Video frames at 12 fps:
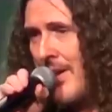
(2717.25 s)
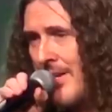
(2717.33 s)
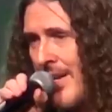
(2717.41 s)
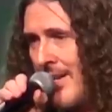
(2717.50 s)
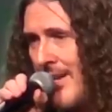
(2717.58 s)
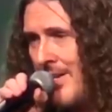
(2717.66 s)
in
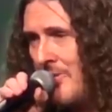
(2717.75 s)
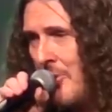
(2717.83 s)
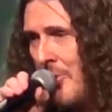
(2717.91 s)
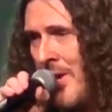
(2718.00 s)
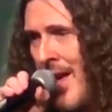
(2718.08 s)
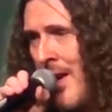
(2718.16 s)
fact, I got to
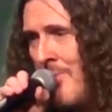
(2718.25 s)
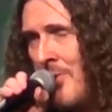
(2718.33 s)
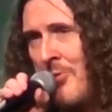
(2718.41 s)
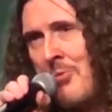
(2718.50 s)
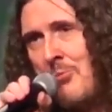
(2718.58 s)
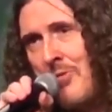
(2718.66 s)
do a
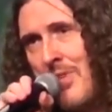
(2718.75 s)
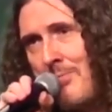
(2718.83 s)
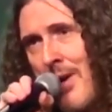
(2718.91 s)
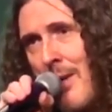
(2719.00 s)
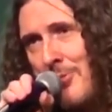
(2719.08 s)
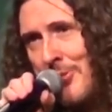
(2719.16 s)
cameo in their movie
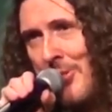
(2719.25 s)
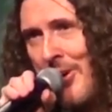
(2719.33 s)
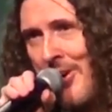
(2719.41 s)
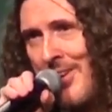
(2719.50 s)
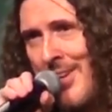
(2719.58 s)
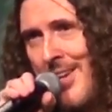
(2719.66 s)
Pop
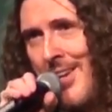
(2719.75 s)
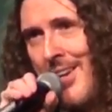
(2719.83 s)
Star,